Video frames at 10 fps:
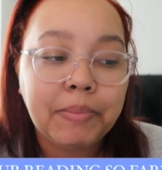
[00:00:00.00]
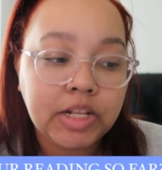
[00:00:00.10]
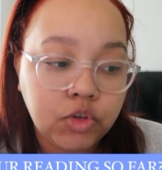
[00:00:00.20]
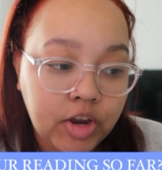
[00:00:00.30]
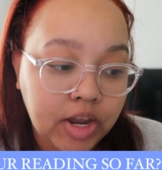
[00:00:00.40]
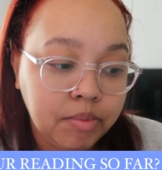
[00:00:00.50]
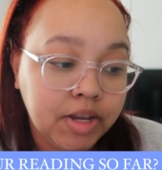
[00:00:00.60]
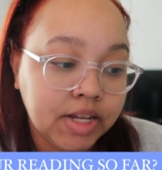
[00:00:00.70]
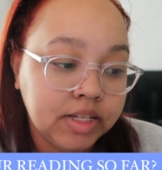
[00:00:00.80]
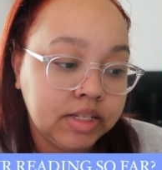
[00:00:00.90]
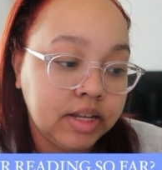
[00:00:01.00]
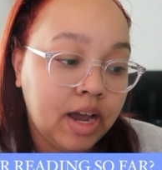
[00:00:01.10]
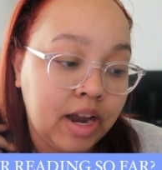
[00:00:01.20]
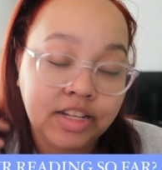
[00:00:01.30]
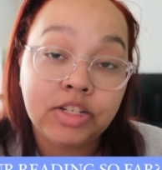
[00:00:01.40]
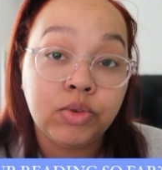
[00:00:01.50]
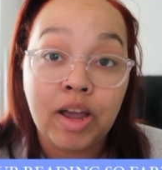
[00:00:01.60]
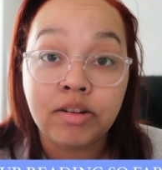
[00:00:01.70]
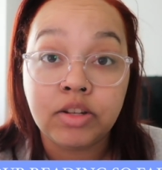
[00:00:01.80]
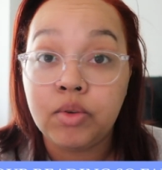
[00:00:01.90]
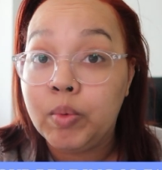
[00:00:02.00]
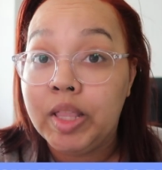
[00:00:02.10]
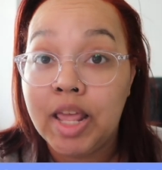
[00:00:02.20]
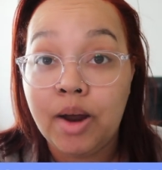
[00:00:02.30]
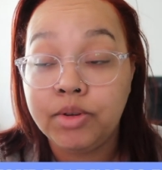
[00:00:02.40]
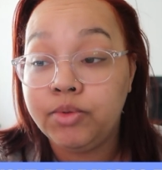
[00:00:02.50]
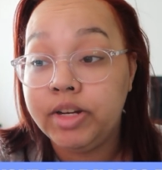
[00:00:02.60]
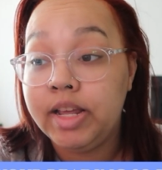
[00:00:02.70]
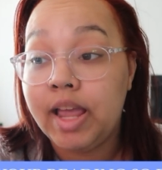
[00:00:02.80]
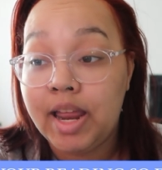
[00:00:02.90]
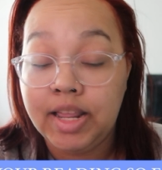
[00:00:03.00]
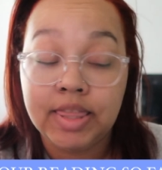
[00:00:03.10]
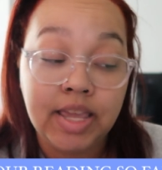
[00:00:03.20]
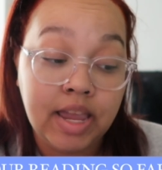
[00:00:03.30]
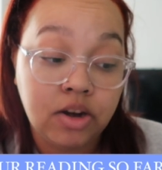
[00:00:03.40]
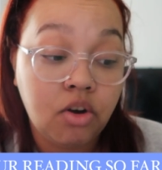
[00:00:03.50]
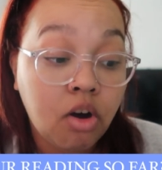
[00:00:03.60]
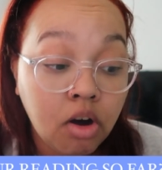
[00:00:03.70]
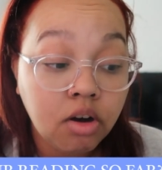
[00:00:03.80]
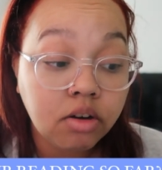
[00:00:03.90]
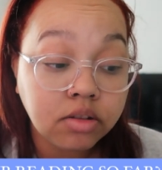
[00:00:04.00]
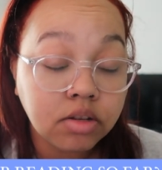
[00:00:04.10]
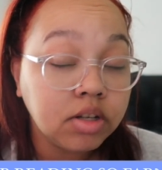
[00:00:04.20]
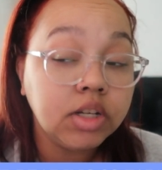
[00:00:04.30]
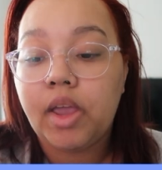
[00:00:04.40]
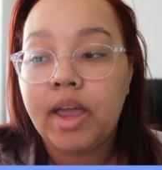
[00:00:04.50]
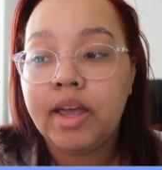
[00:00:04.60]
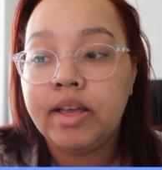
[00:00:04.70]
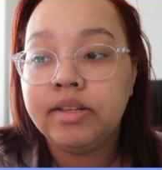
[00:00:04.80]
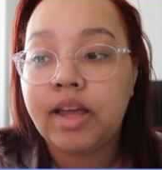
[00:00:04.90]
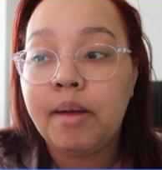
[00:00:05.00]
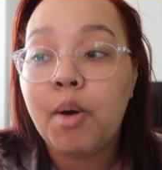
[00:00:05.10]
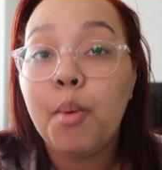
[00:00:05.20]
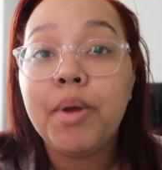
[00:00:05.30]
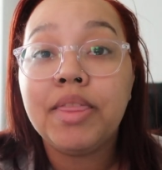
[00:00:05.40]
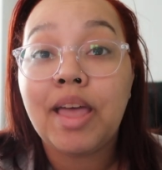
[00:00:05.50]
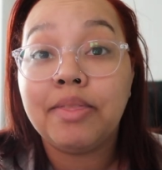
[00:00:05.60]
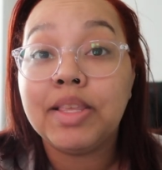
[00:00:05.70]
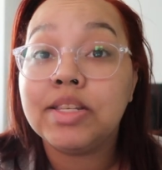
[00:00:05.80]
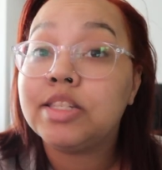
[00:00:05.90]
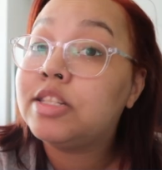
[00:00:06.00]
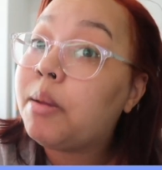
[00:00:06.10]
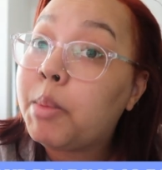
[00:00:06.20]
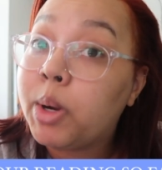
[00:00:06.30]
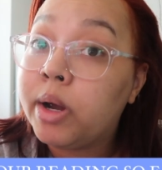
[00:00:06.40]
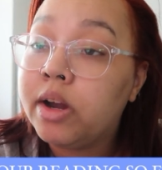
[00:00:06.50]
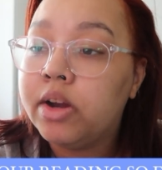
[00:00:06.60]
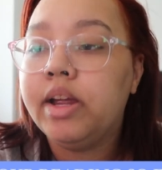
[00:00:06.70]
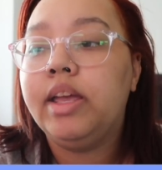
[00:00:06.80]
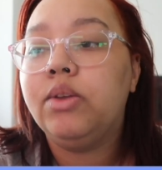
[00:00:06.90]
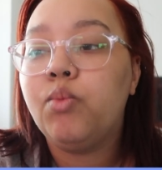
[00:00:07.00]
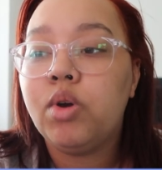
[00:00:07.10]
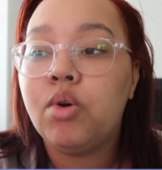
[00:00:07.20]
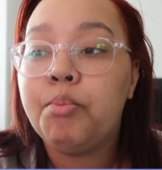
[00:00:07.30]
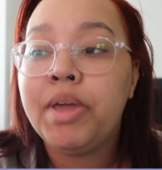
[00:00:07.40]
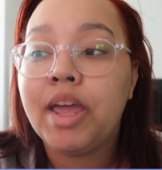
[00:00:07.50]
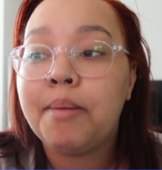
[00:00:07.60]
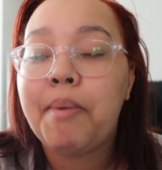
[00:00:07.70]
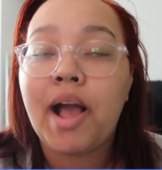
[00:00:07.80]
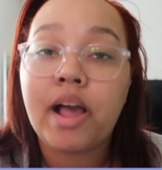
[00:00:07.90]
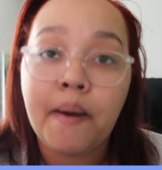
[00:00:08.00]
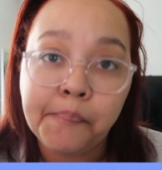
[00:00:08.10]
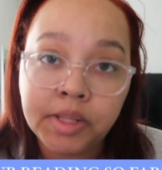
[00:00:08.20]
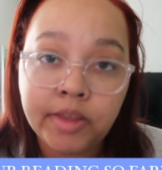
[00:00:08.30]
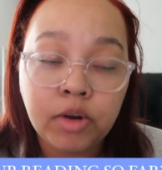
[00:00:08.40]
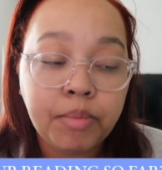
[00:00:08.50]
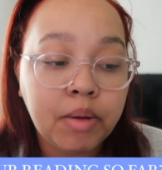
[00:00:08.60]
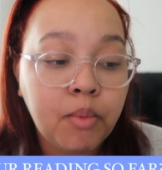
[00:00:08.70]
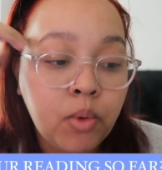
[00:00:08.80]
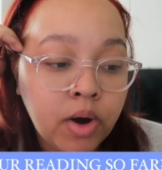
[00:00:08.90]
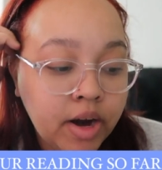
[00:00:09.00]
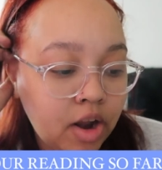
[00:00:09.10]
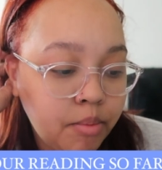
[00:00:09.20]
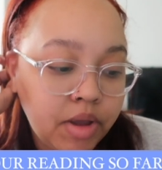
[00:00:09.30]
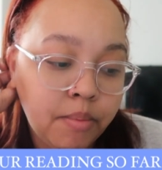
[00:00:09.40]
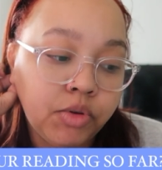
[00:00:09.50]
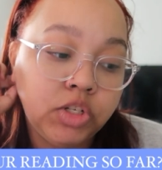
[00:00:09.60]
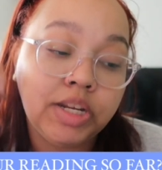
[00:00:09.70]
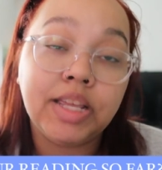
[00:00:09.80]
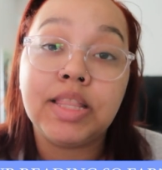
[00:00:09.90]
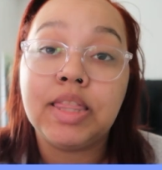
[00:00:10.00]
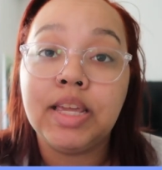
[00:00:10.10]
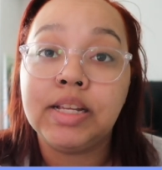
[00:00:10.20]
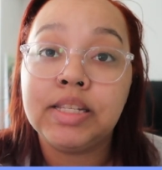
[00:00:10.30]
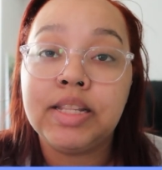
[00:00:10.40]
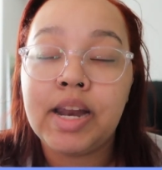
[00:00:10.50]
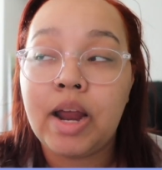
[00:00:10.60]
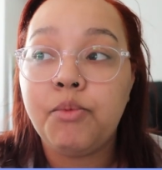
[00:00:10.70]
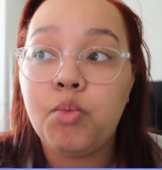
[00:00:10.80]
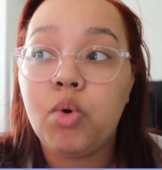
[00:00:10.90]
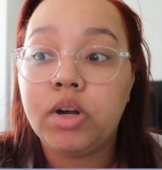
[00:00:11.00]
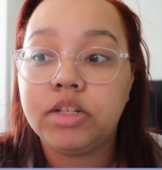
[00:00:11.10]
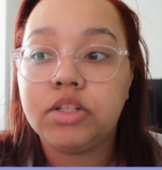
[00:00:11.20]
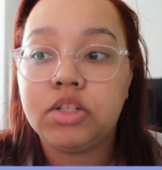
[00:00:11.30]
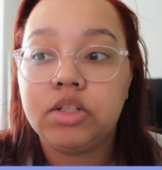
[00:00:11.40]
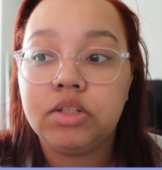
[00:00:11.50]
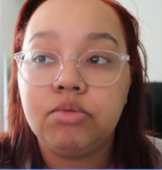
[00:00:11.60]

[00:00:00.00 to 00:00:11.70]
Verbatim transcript: that's okay because I still counted the win that I was reading anything at all. And I'm hoping that this summer it will pick back up a little bit more and I'll be able to get the things that I want